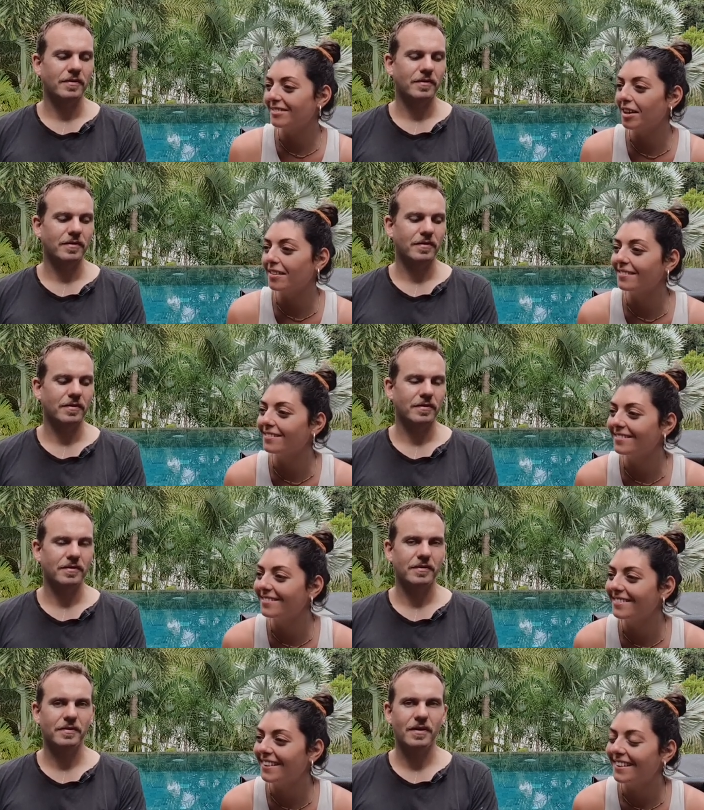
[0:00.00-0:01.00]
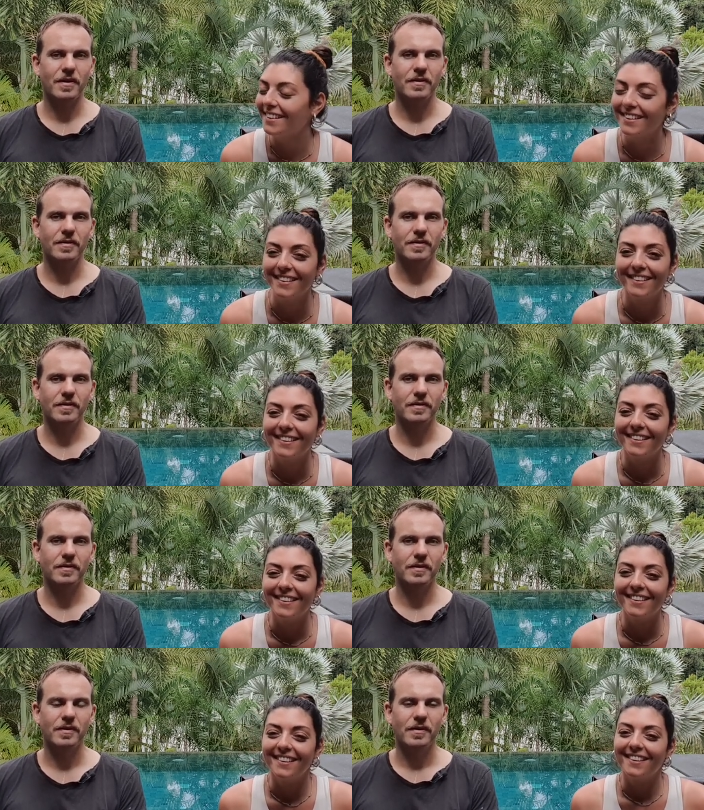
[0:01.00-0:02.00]
Speaker 1: Yeah. Yeah.
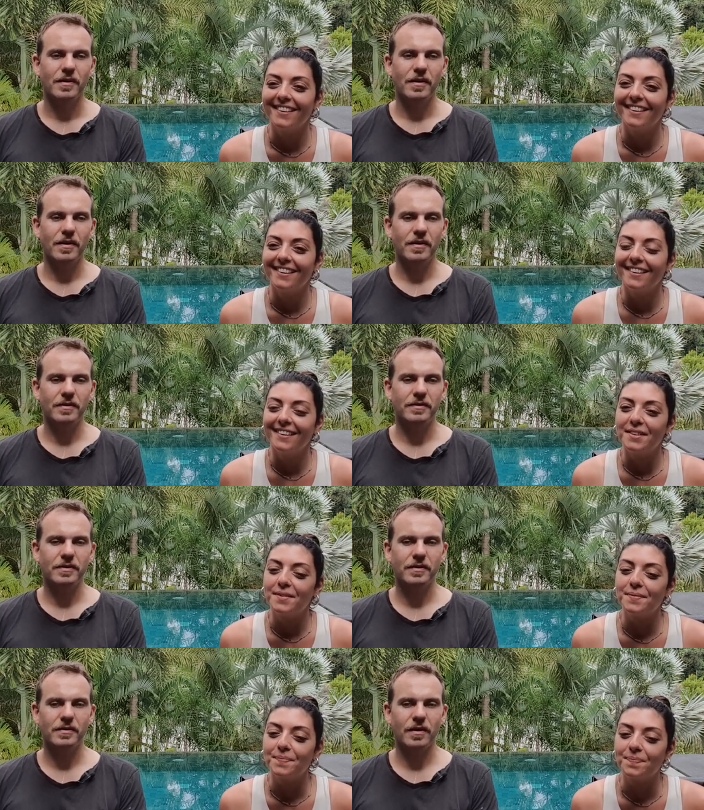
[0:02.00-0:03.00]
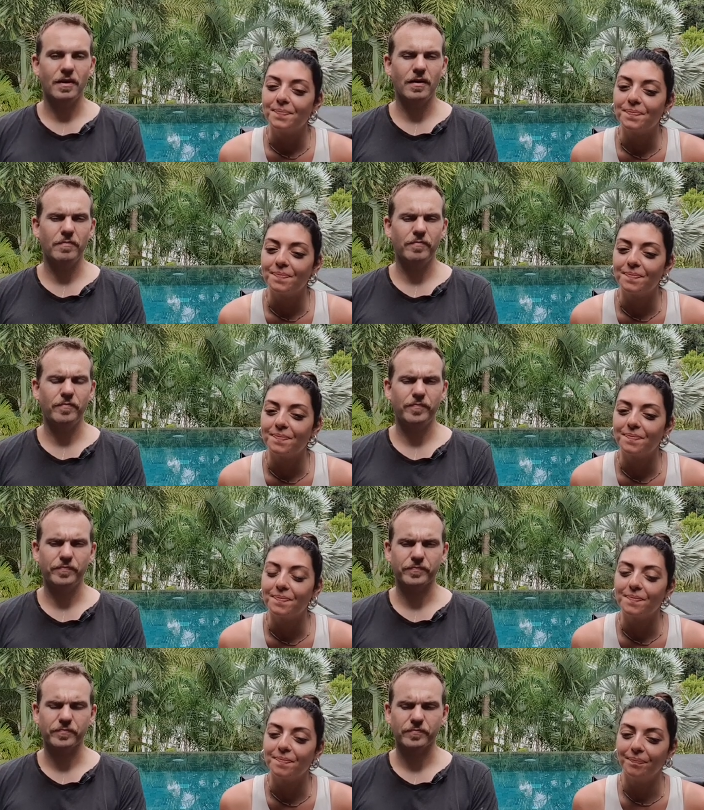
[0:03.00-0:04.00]
And um,
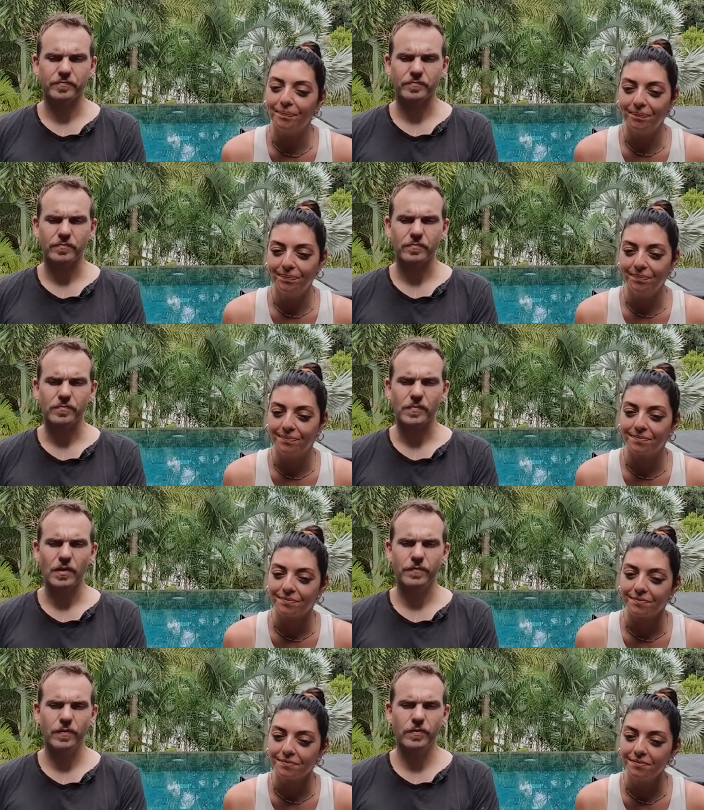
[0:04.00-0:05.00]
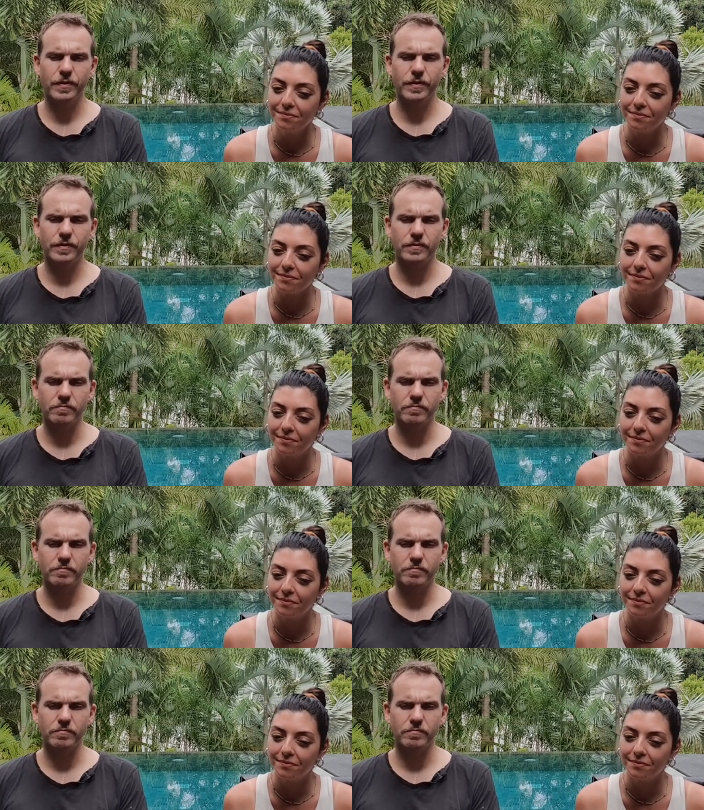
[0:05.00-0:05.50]
if you were to